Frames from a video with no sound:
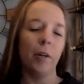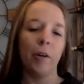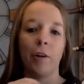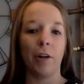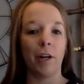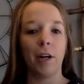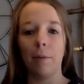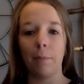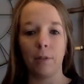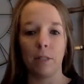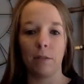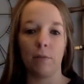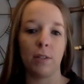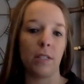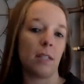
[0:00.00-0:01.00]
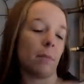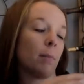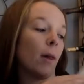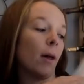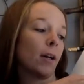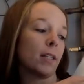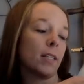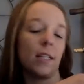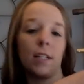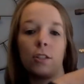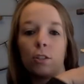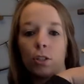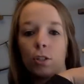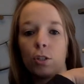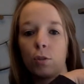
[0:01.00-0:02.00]
Or a couple different Ziplocs and then
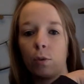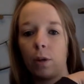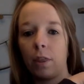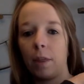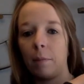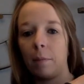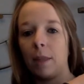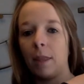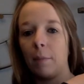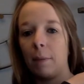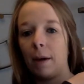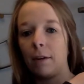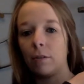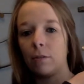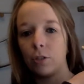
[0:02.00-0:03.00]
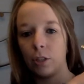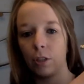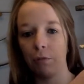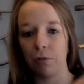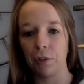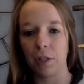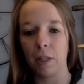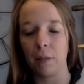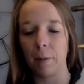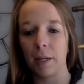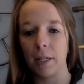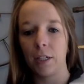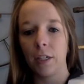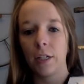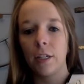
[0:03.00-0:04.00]
just store them in the pouch in the front of the
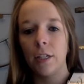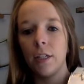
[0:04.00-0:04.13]
binder.